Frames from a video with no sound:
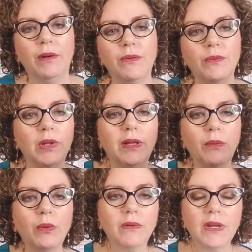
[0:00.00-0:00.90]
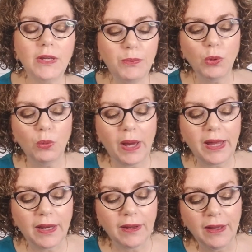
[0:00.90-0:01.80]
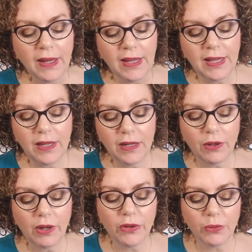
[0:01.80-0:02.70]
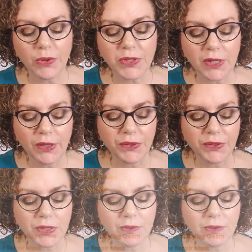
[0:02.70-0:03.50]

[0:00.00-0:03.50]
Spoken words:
Well, I won't keep you waiting. Here are the results.